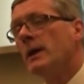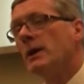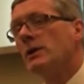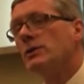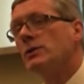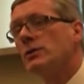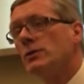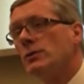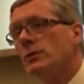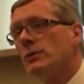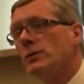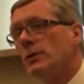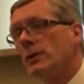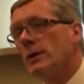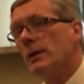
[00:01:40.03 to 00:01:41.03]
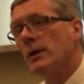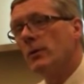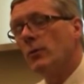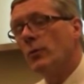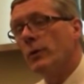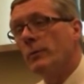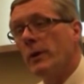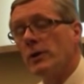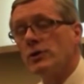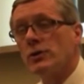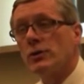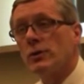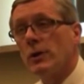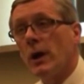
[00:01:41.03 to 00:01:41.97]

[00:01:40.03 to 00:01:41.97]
So we measure